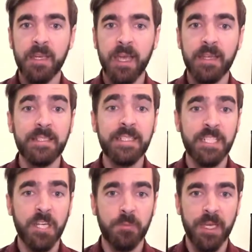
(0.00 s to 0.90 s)
and a
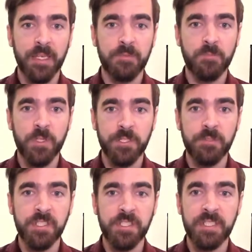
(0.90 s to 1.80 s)
detail pane, which
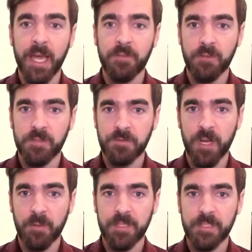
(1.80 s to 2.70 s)
uses a nav host
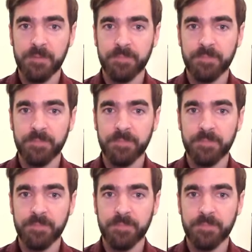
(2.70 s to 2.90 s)
fragment.